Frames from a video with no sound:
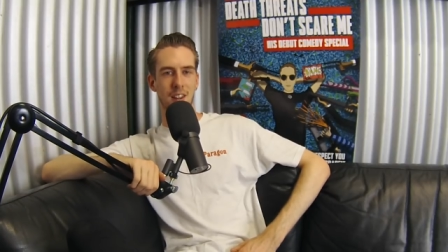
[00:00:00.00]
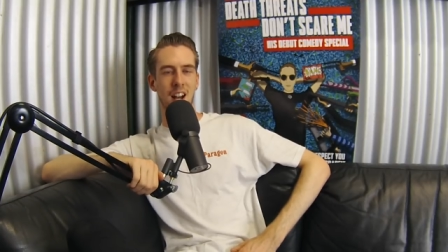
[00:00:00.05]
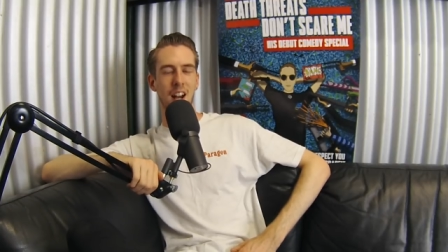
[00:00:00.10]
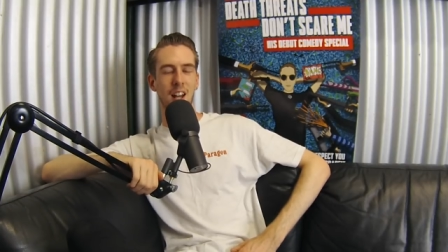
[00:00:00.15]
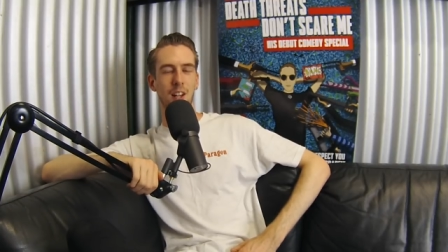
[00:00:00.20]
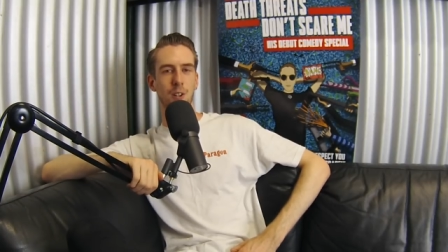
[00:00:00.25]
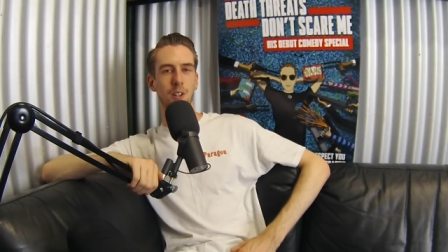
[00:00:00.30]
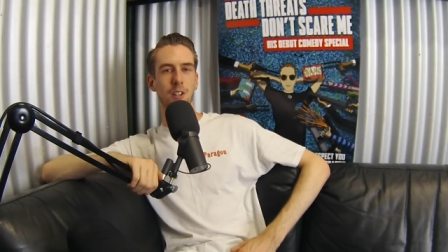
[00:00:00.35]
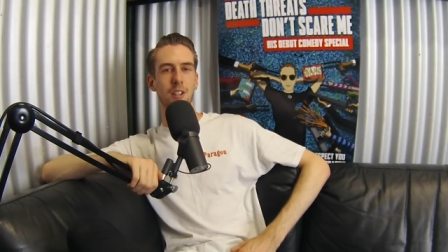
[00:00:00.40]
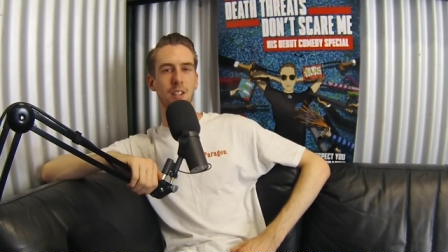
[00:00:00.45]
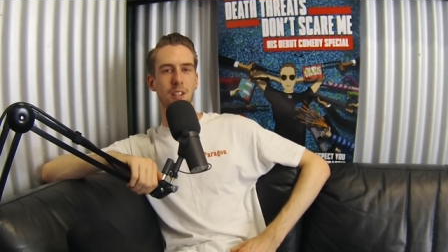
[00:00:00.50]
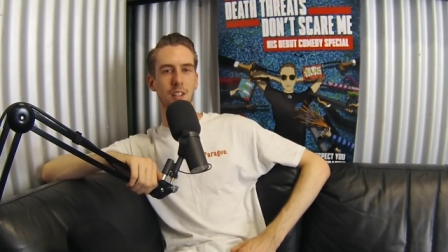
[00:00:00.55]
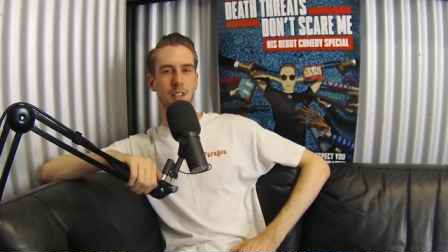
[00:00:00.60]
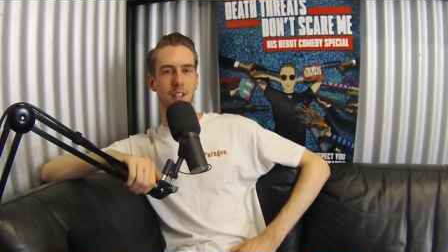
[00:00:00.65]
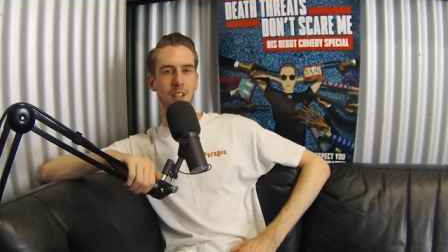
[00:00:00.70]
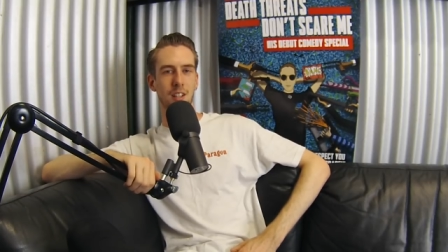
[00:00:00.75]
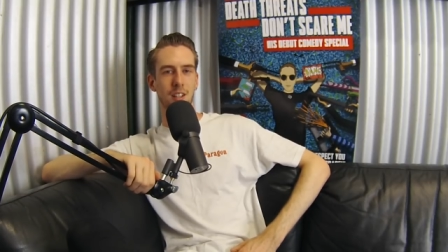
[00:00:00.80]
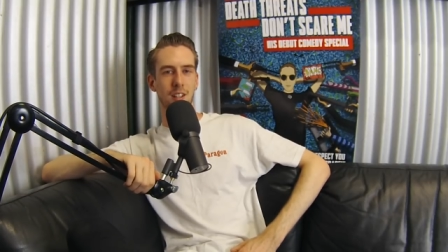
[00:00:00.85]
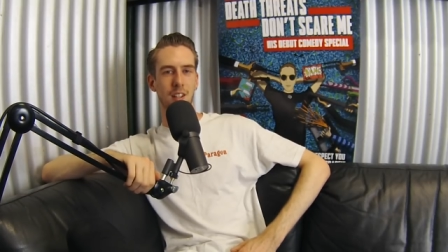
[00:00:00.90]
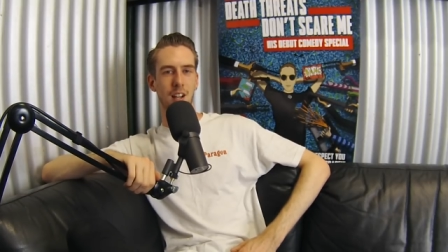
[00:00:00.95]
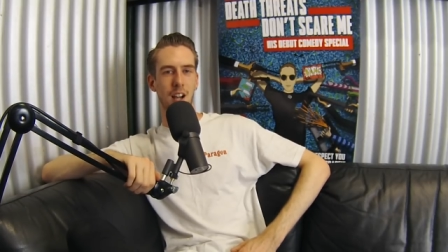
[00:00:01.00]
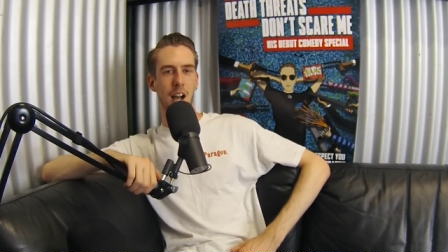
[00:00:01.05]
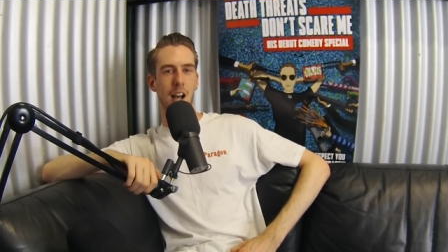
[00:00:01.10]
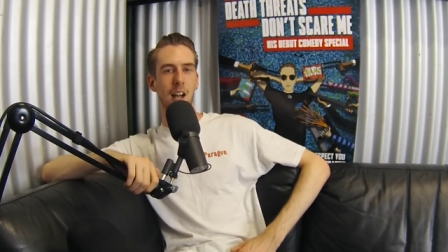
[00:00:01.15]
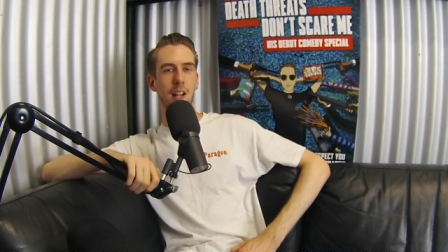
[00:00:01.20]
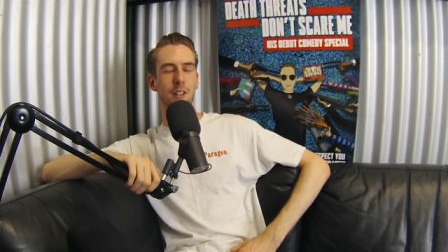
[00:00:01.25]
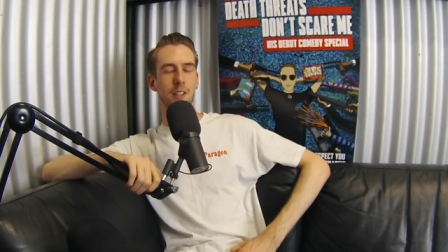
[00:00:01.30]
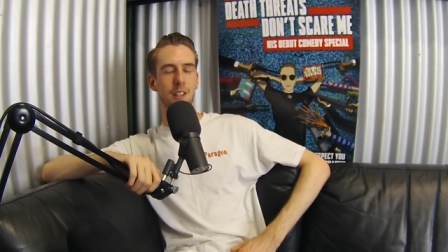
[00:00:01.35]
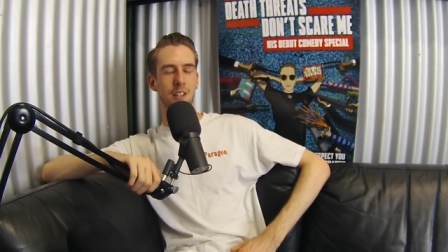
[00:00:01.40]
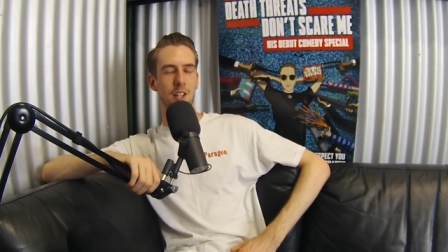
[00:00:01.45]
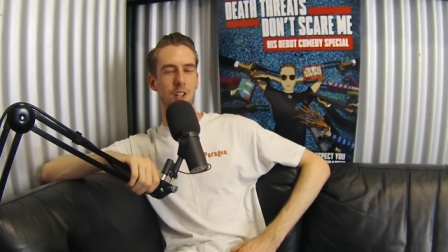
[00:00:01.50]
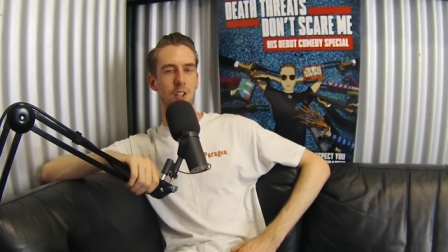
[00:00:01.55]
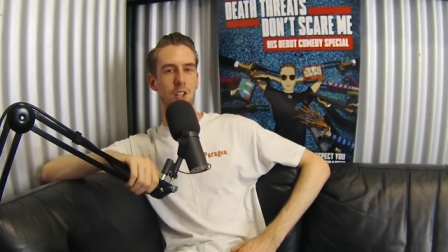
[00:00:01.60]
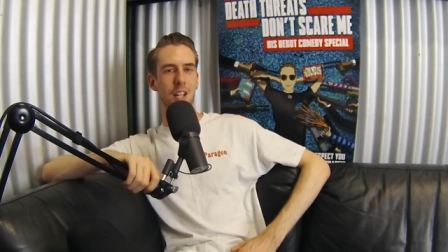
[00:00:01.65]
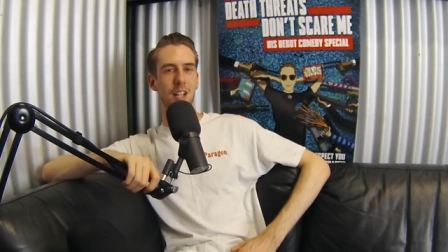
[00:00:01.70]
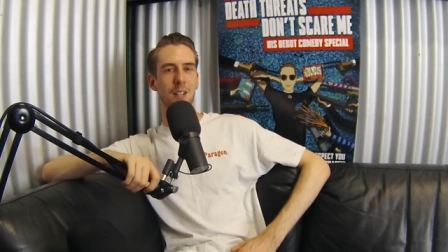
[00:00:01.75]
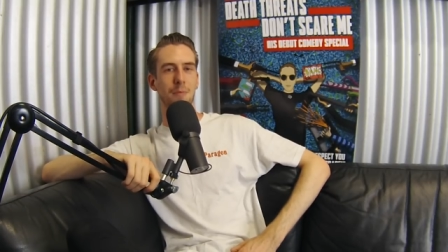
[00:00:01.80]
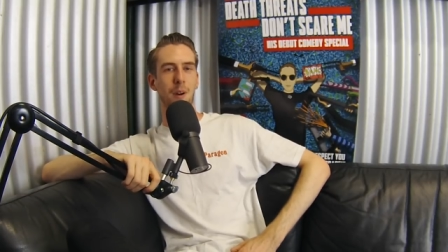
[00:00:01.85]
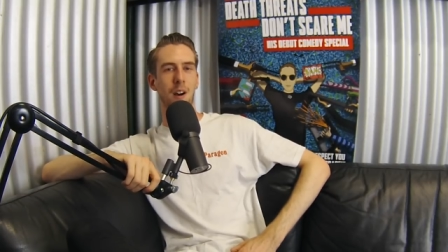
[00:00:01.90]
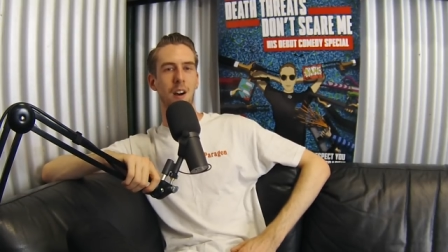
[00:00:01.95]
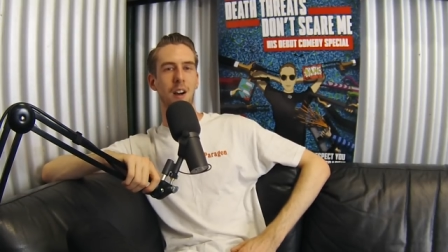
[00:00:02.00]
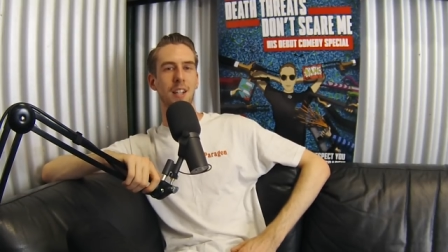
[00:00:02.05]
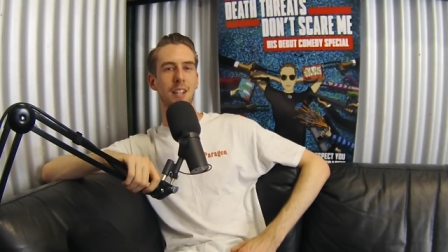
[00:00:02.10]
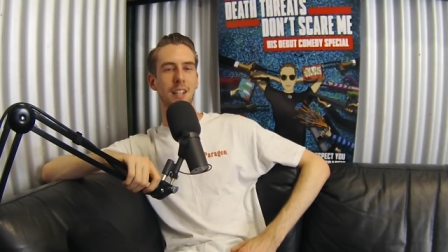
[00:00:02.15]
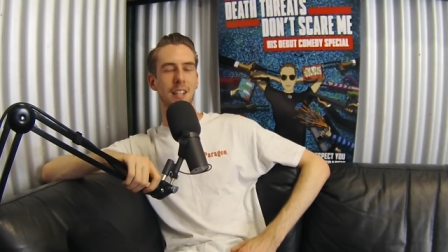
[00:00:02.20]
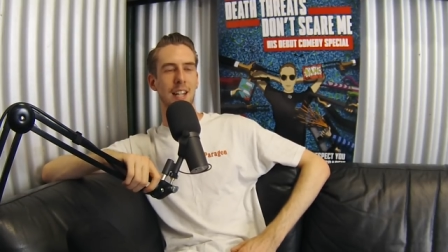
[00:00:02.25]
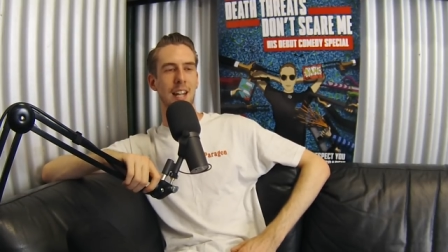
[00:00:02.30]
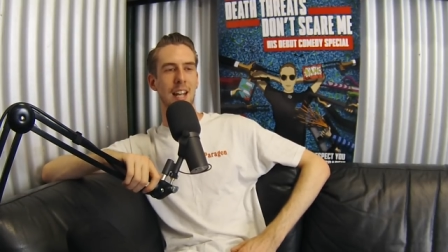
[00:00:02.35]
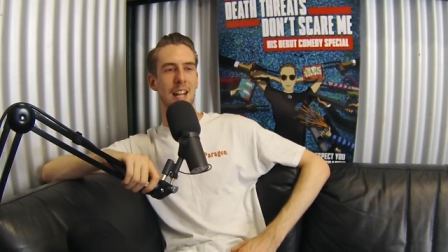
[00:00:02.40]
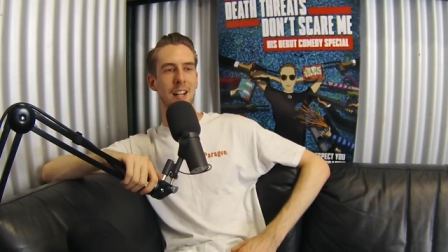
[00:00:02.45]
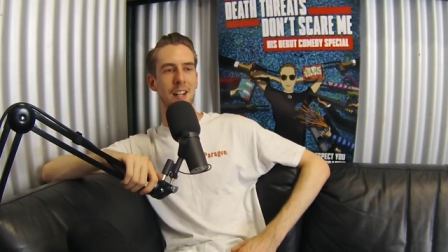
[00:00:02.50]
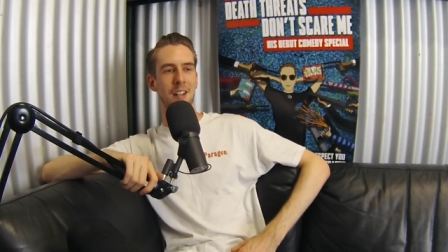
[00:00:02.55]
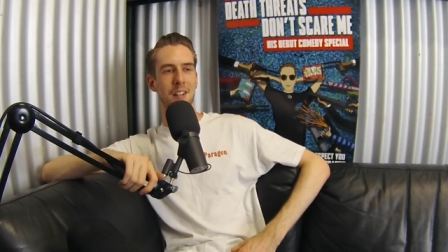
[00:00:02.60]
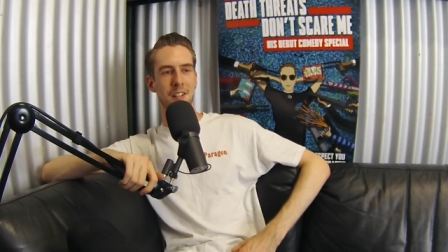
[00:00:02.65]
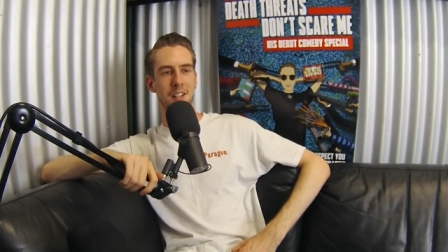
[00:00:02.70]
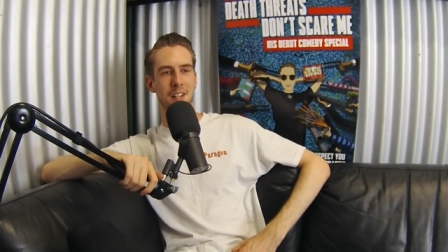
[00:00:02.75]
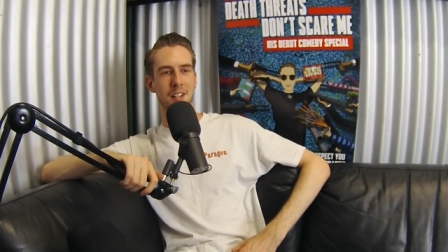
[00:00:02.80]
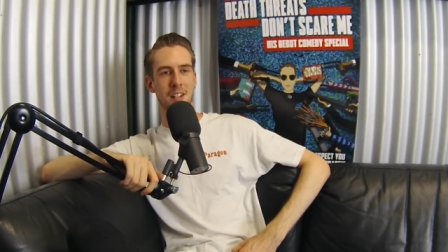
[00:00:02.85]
then I looked at the I looked at the chick behind the counter.